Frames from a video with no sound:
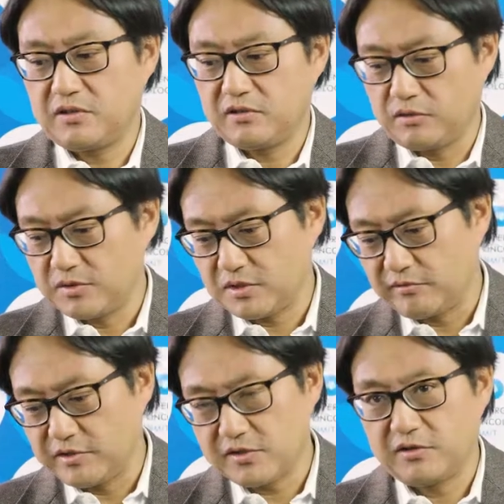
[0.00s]
in terms of
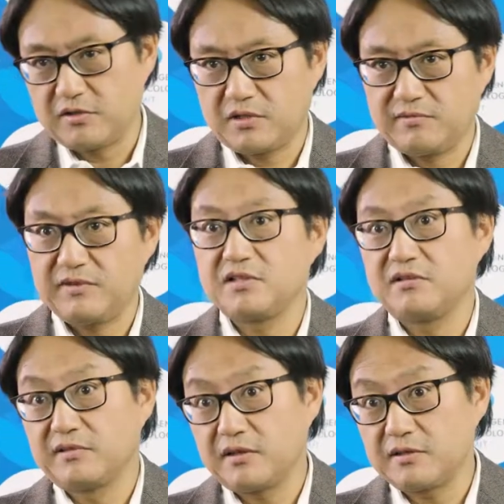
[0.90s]
research
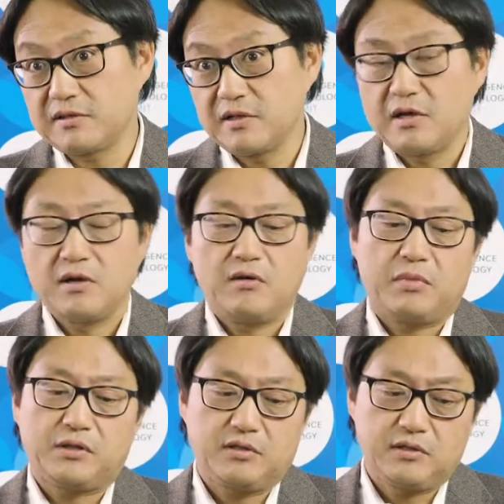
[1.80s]
effectiveness,
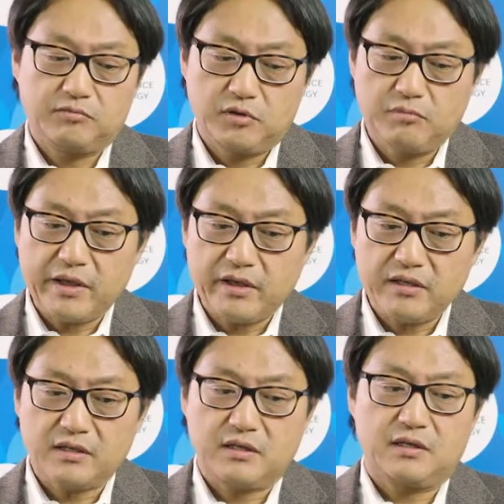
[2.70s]
but it will
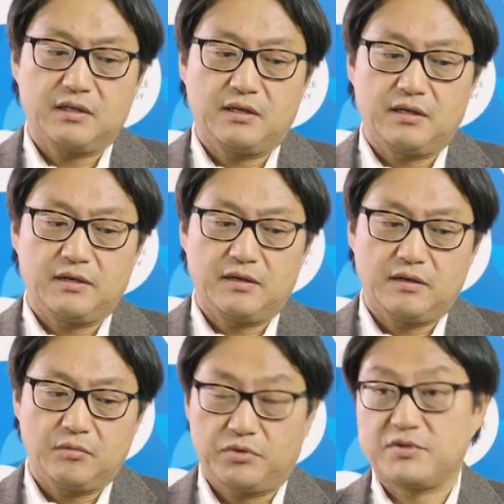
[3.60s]
make
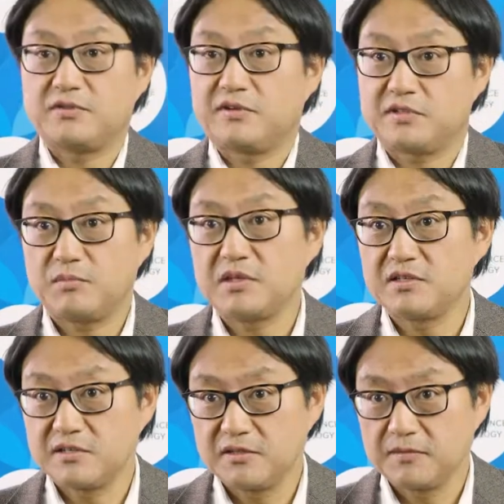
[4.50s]
uh, personalized
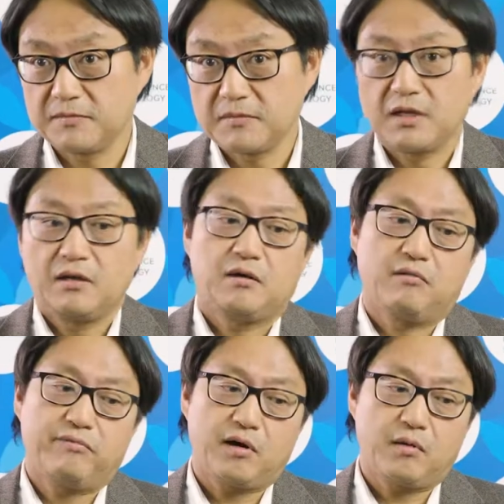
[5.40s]
medicine
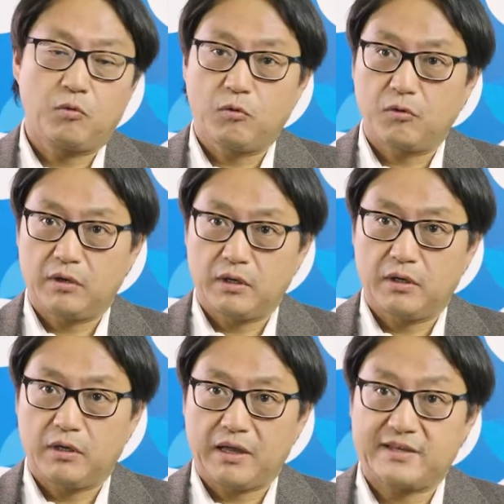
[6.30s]
far more
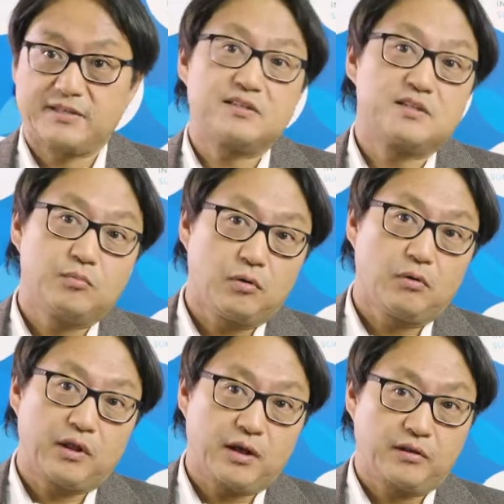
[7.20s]
uh,
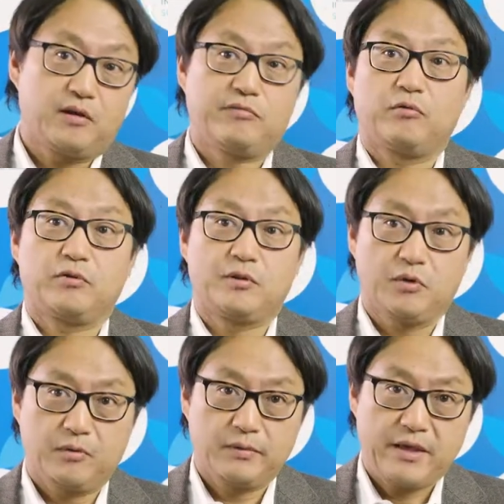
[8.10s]
accessible and
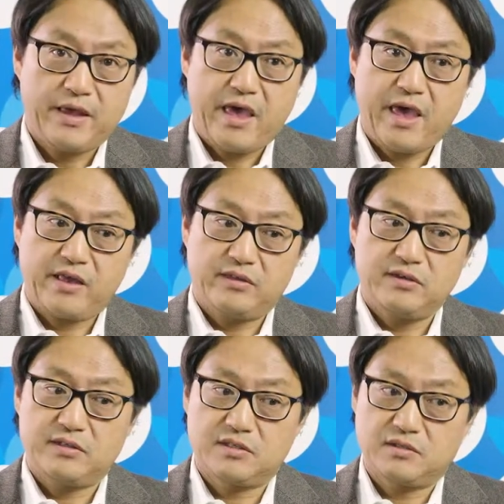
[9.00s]
affordable. And
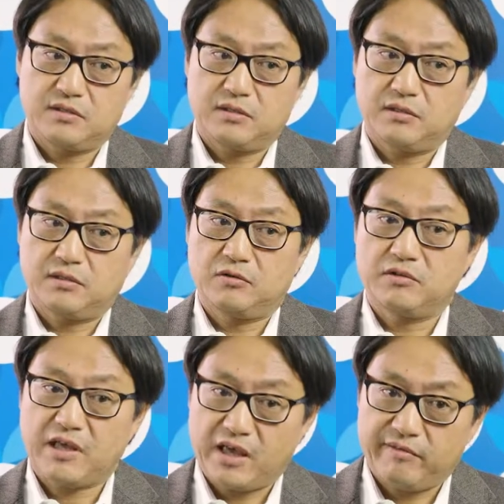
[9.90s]
this uh,
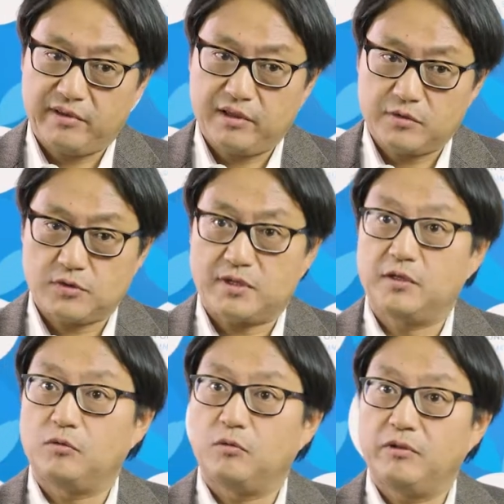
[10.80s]
could have a
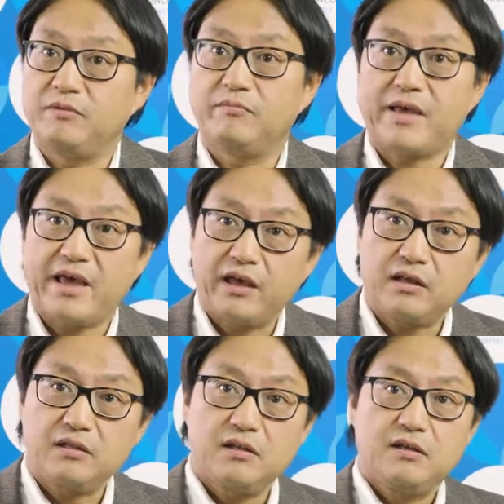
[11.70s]
societal
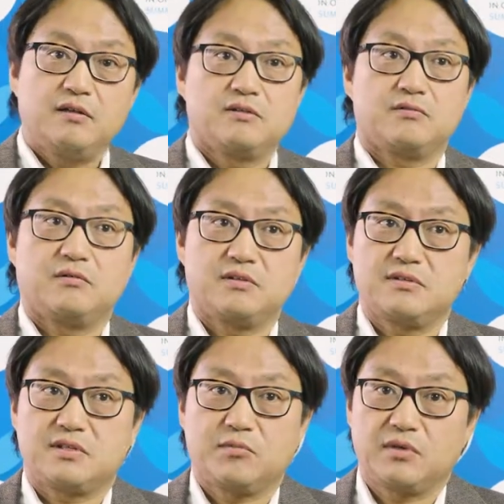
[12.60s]
impact. So this
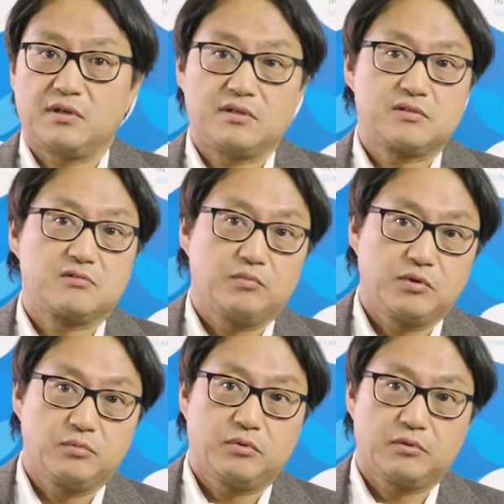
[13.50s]
is something extremely
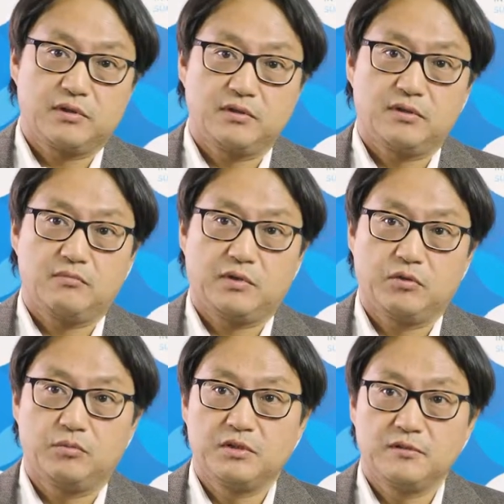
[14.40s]
important in my
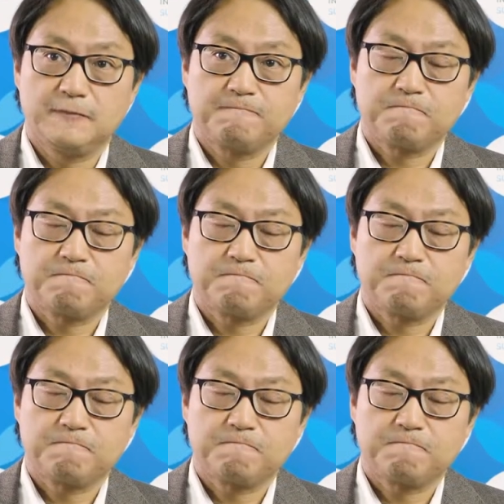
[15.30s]
opinion.